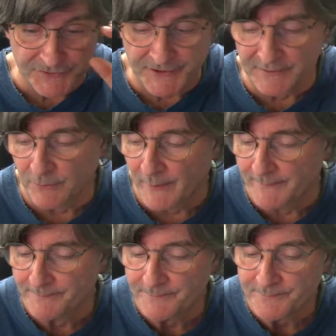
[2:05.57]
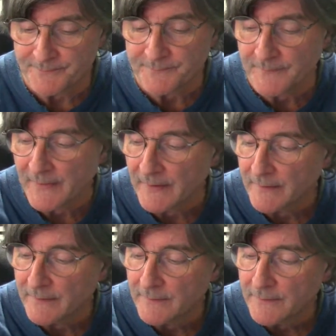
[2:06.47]
channel 1,
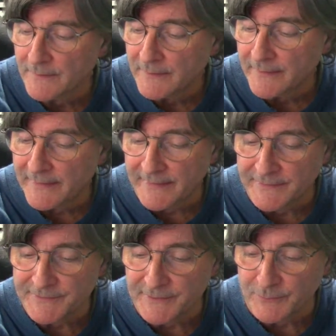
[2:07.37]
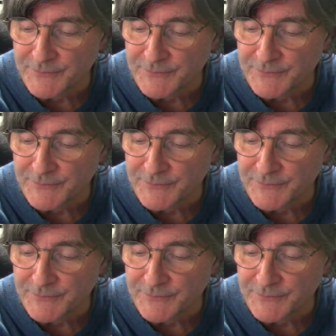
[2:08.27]
and